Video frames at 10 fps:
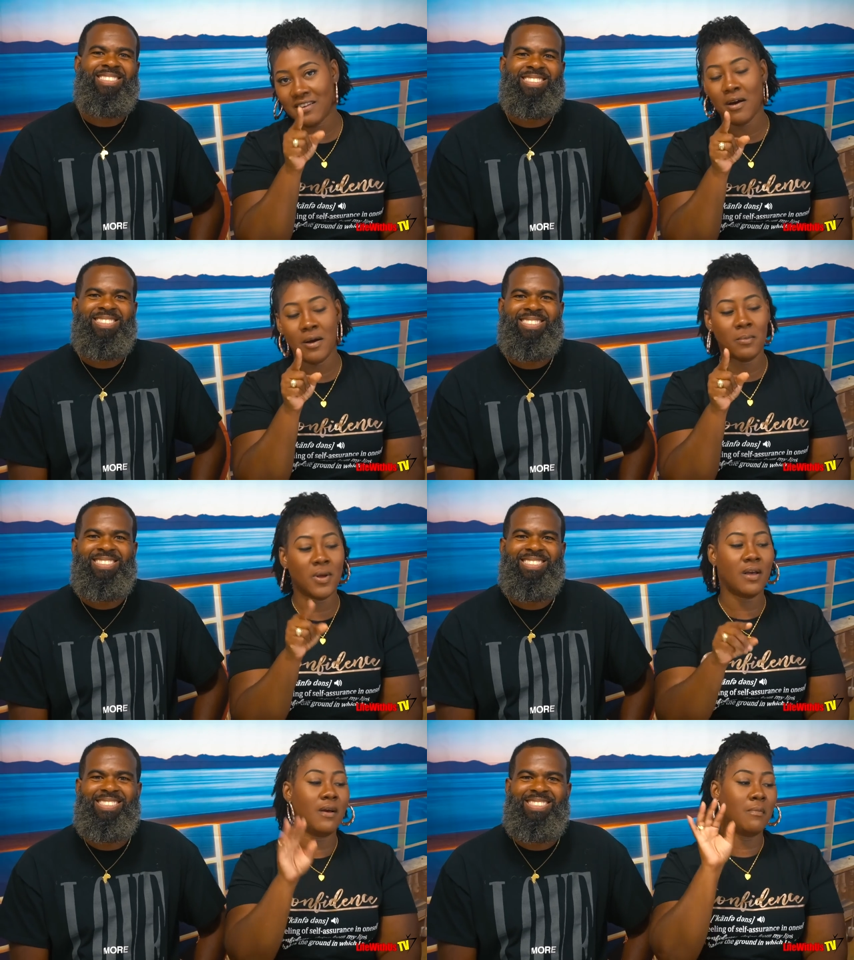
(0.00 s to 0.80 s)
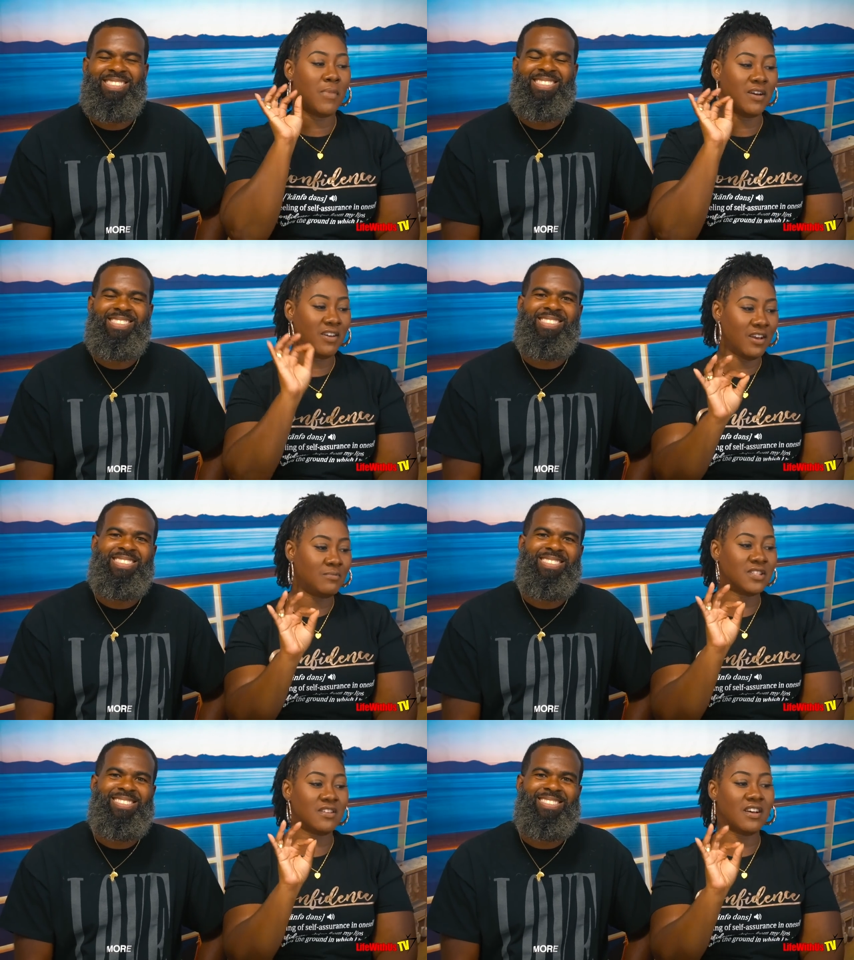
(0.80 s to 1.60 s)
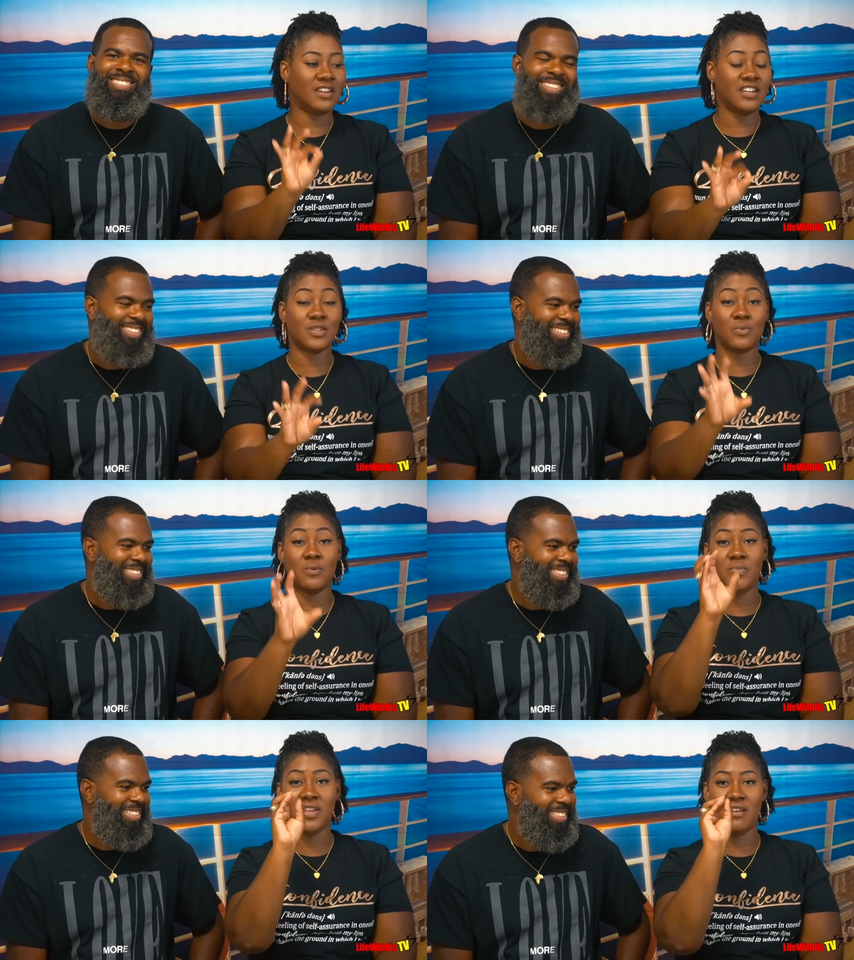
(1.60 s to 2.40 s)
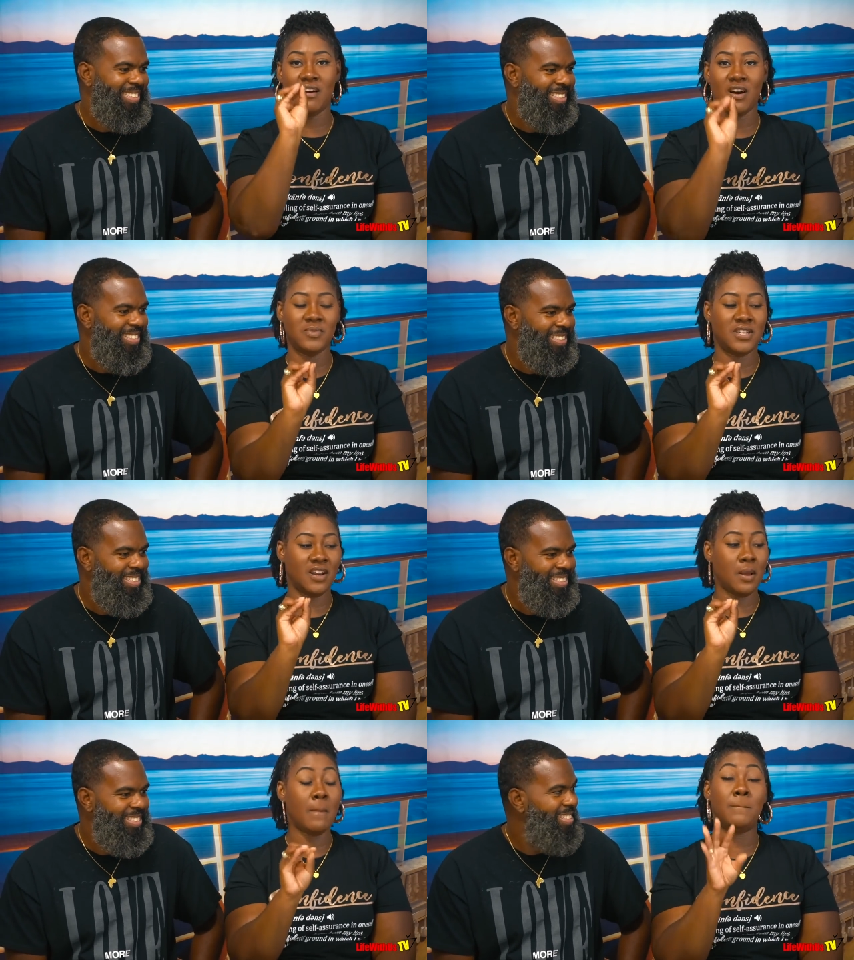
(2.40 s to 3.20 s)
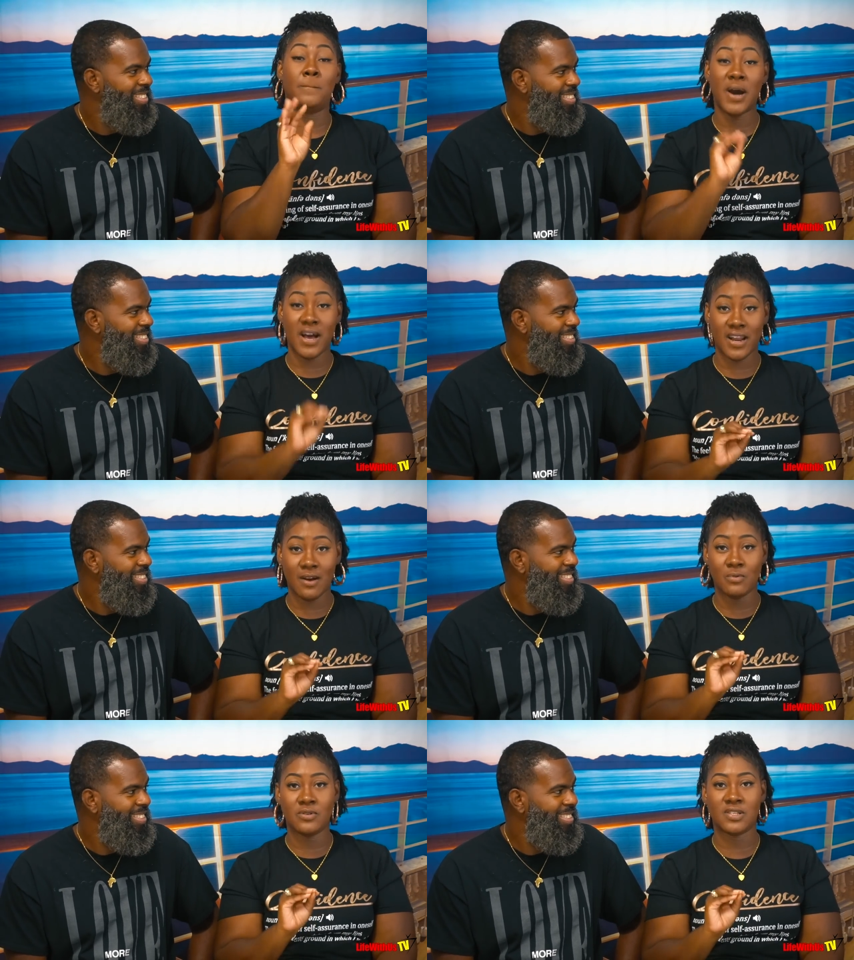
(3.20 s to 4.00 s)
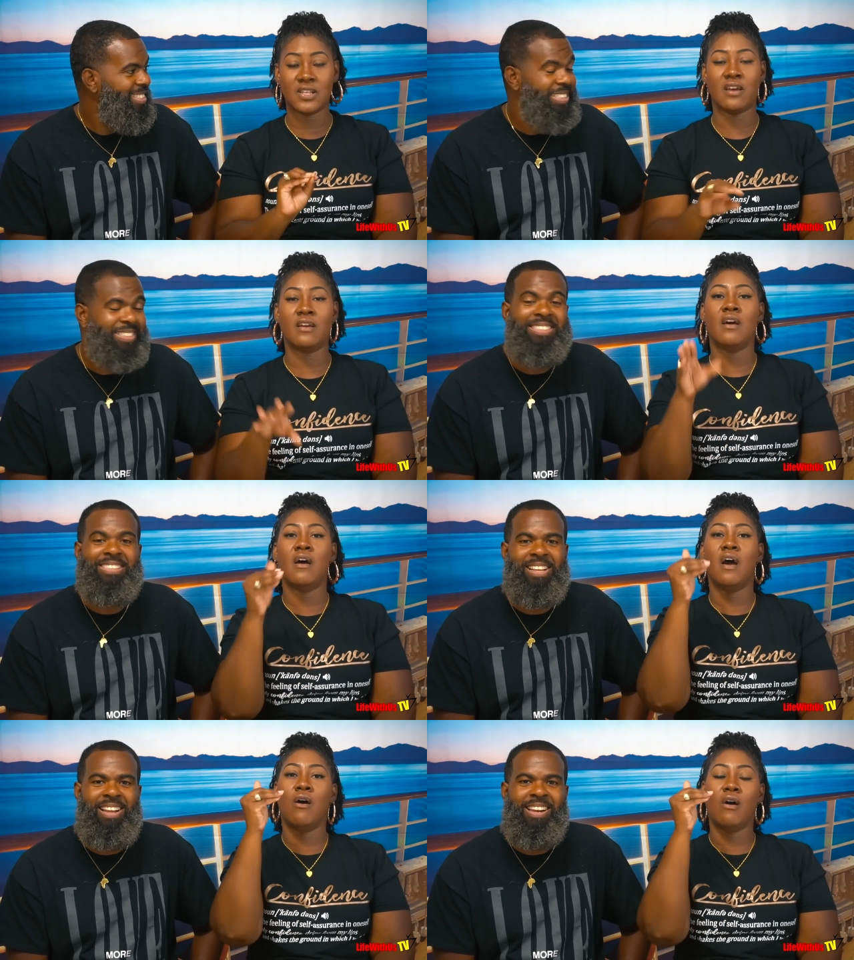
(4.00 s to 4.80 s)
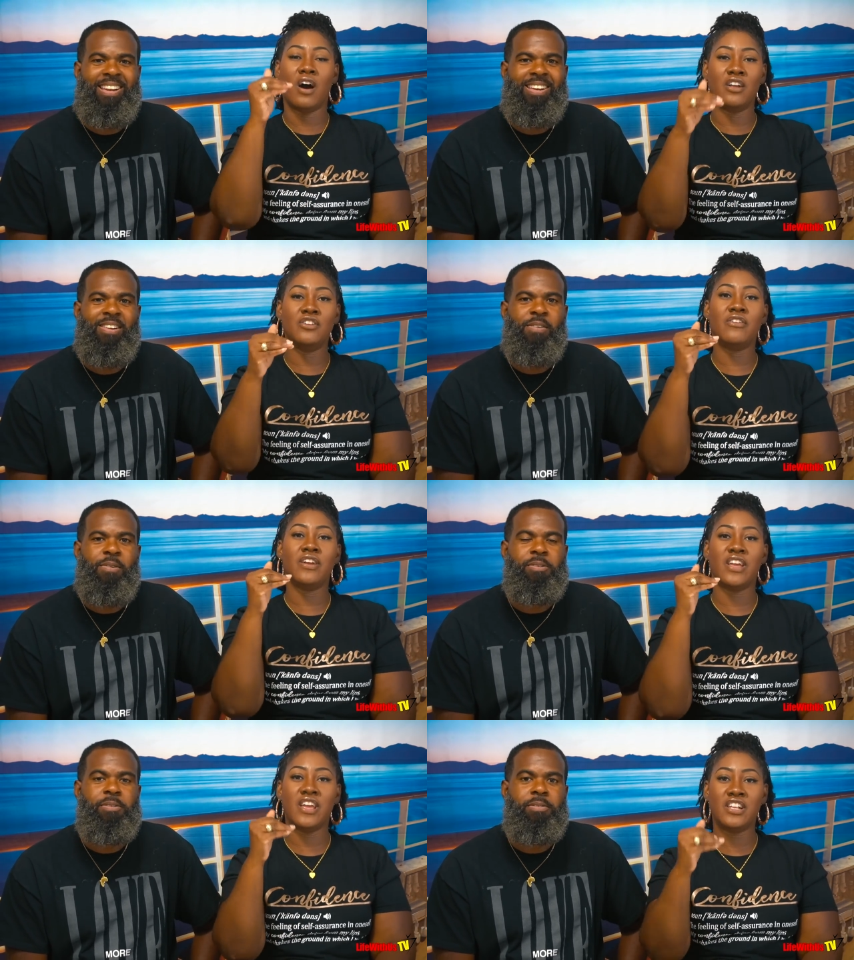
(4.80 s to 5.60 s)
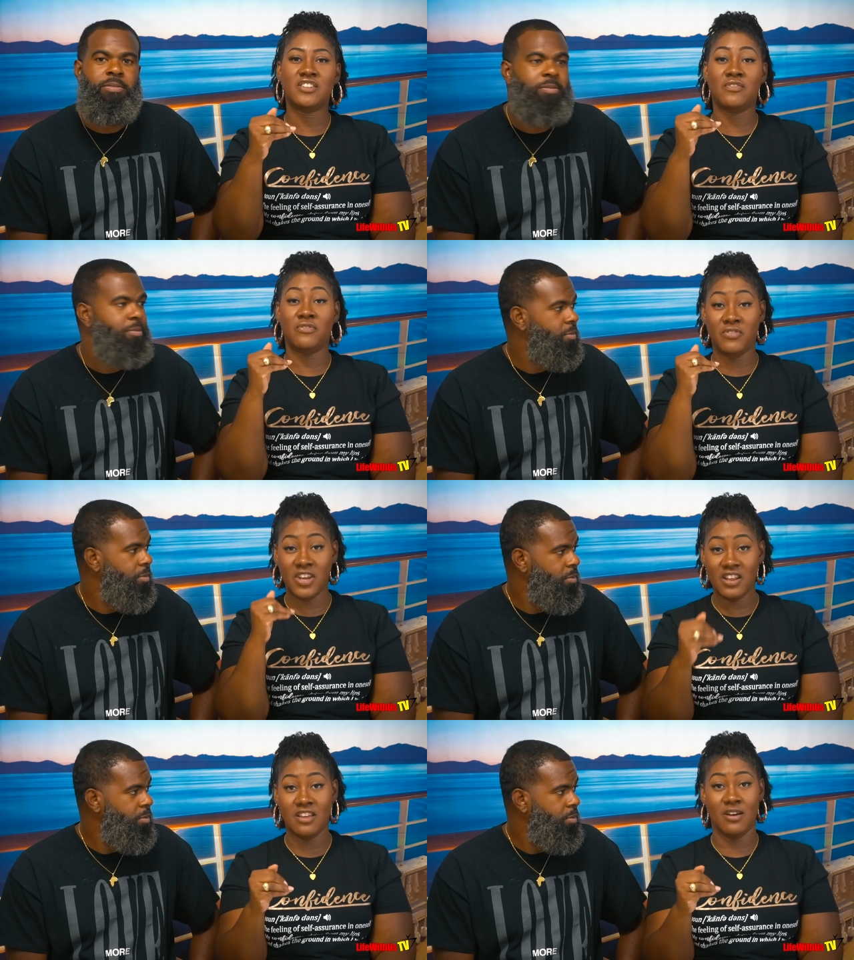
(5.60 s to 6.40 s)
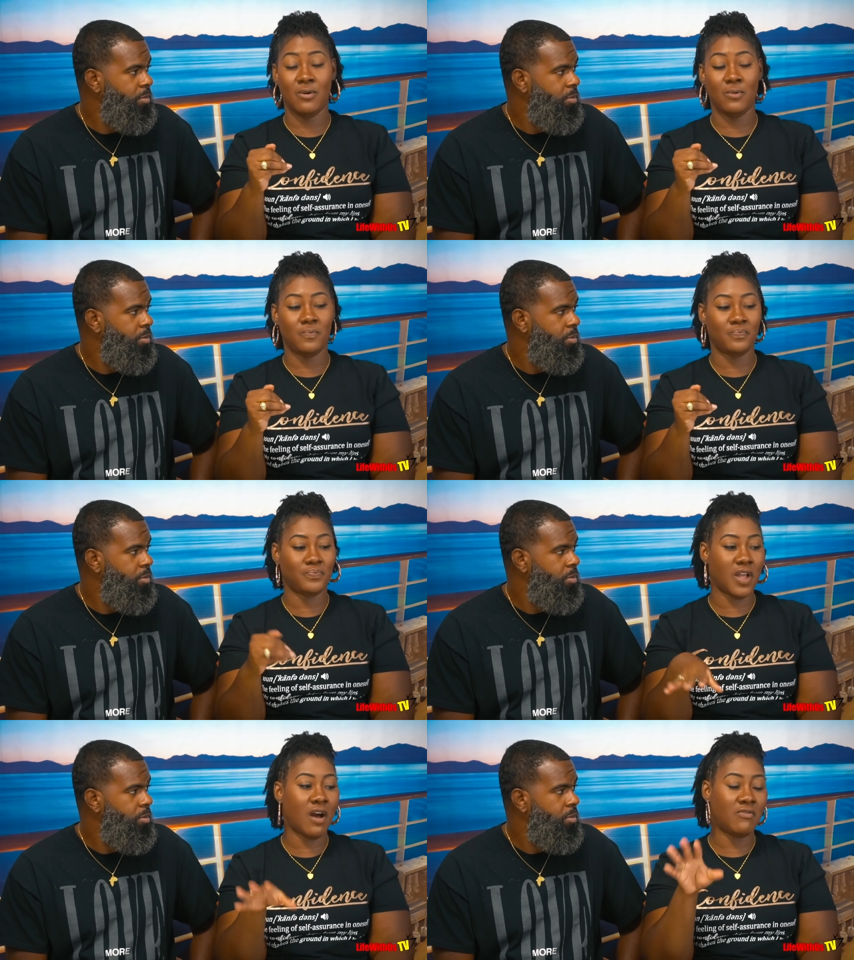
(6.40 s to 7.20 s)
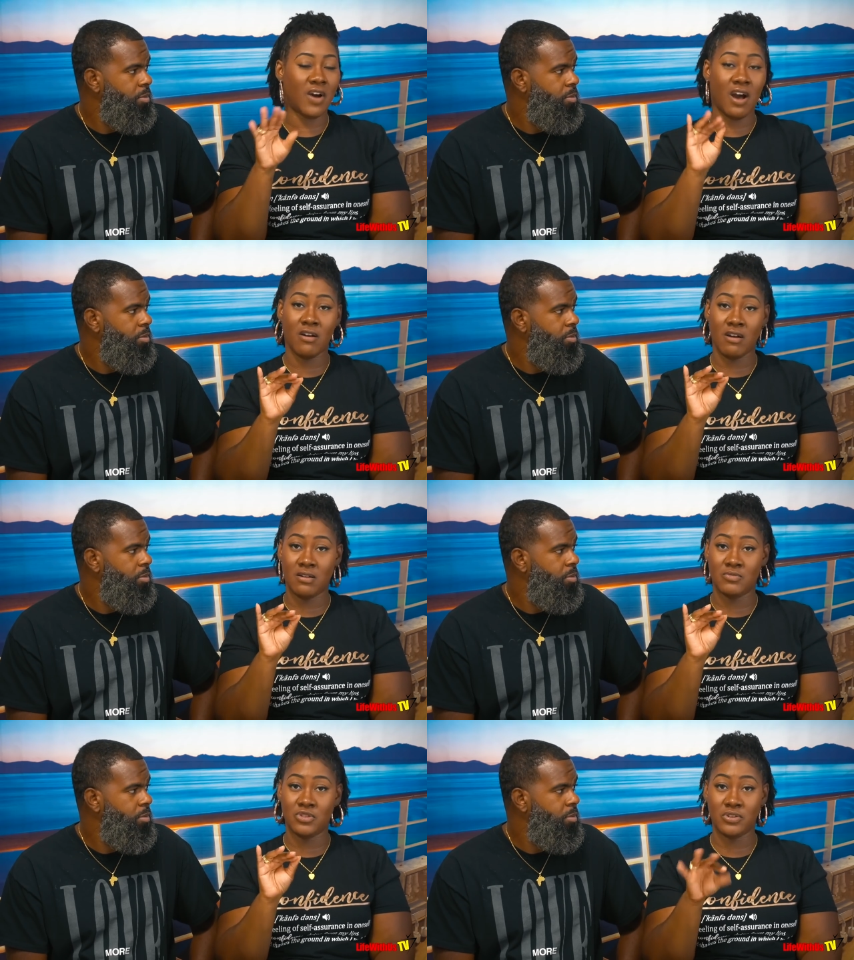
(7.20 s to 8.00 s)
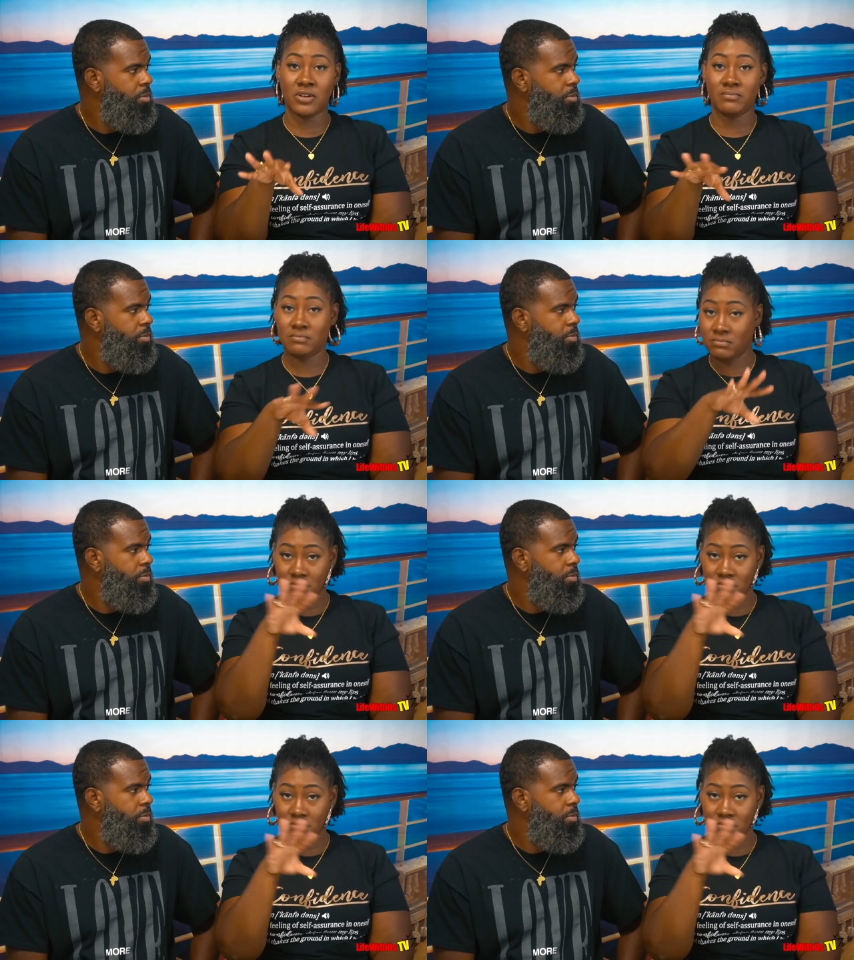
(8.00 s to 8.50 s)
Speaker 1: and up my Amazon list will be updated. But I will say, under each video of our um, trip,